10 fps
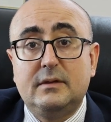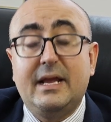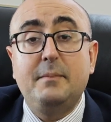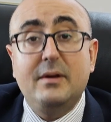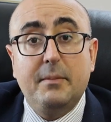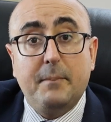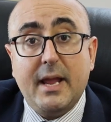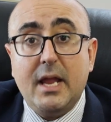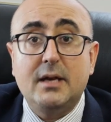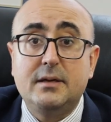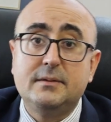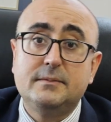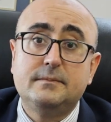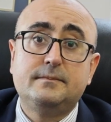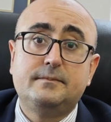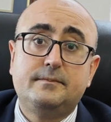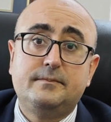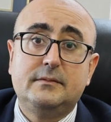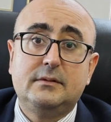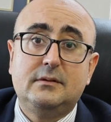can be repaired,
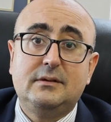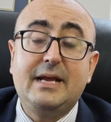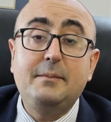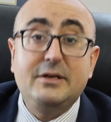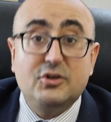can be